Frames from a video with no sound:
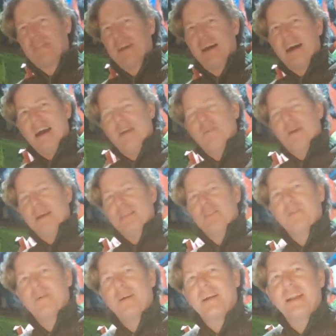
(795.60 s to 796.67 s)
the highway
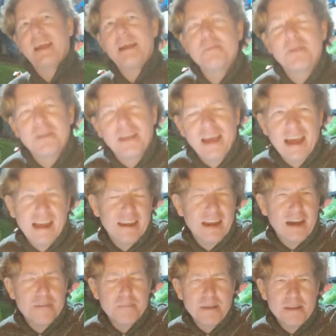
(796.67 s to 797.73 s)
through our neighborhood had
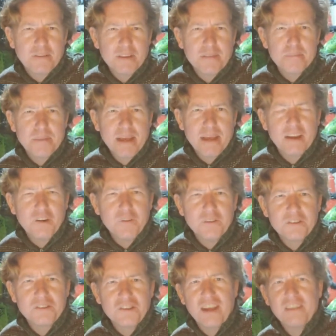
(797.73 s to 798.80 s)
not been for the pig who
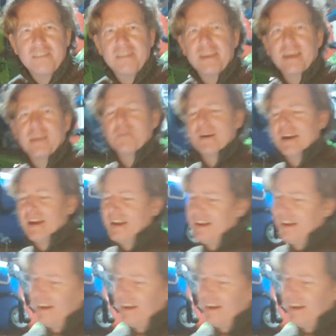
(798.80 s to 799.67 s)
was chasing it, right?